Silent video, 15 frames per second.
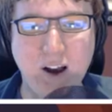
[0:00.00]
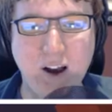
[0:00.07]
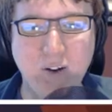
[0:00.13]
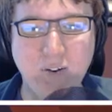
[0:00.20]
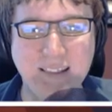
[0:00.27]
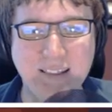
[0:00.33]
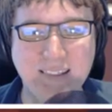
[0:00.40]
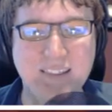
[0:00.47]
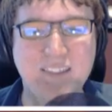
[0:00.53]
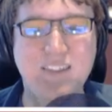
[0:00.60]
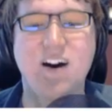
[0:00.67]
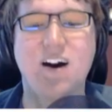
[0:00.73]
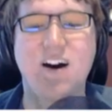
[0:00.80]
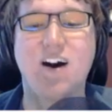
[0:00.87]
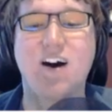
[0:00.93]
block right...
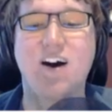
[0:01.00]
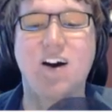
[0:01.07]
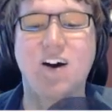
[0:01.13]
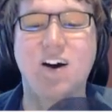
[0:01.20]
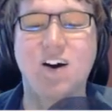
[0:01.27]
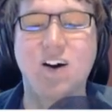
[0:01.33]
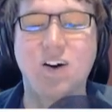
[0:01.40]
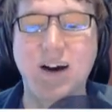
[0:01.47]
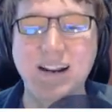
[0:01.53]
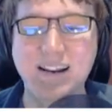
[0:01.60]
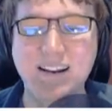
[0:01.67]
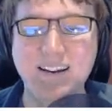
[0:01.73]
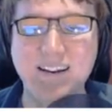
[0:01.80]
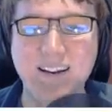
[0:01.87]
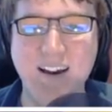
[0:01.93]
No, I
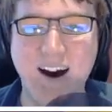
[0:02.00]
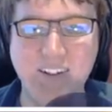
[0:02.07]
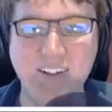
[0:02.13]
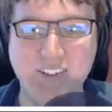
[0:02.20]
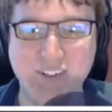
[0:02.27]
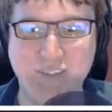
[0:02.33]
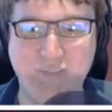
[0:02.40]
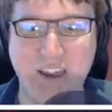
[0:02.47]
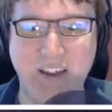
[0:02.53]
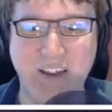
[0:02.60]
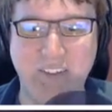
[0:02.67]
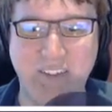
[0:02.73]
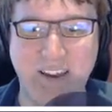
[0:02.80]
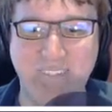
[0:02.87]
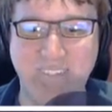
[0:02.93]
did not just
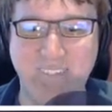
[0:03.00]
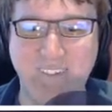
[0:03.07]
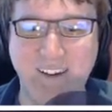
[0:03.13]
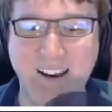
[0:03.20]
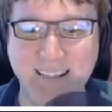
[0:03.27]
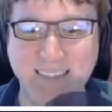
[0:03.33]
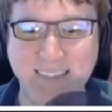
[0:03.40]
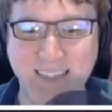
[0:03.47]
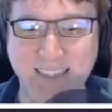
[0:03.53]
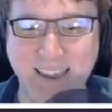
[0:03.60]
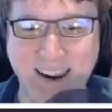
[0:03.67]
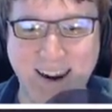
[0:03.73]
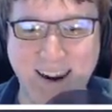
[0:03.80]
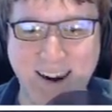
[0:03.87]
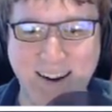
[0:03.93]
fail that right
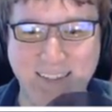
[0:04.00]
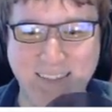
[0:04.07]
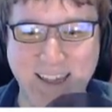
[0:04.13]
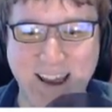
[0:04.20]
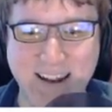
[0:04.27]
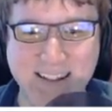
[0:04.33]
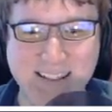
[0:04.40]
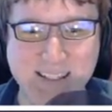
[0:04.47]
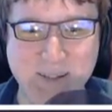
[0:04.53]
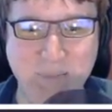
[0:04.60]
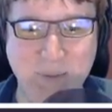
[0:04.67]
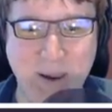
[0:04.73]
there. That is